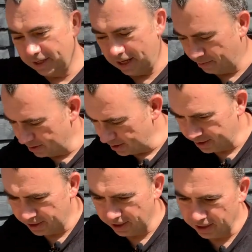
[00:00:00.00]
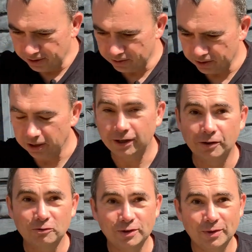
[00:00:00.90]
happen this year, it
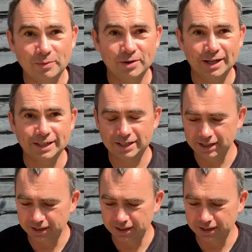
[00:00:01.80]
hopefully will happen next year.